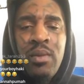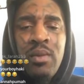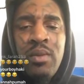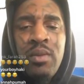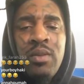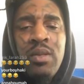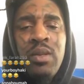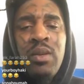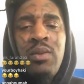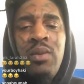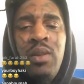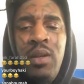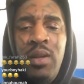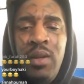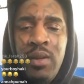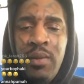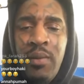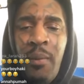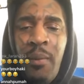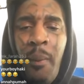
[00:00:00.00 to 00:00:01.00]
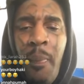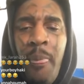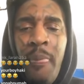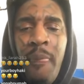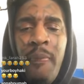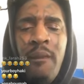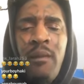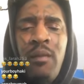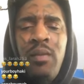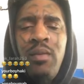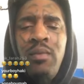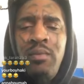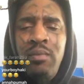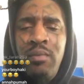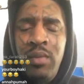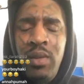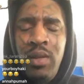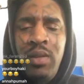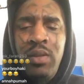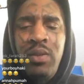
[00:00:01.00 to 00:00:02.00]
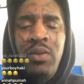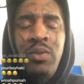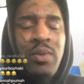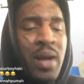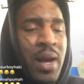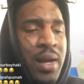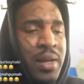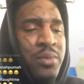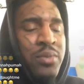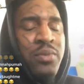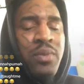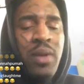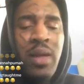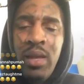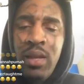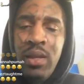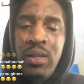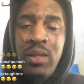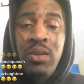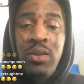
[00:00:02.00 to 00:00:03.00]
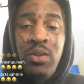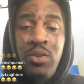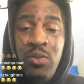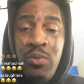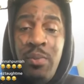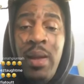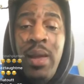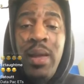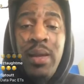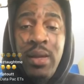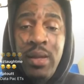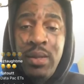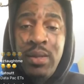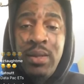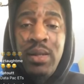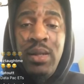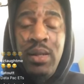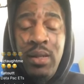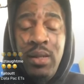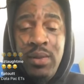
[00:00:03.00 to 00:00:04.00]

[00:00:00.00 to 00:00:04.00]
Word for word: So look, man, you gotta fake it till you make it, G.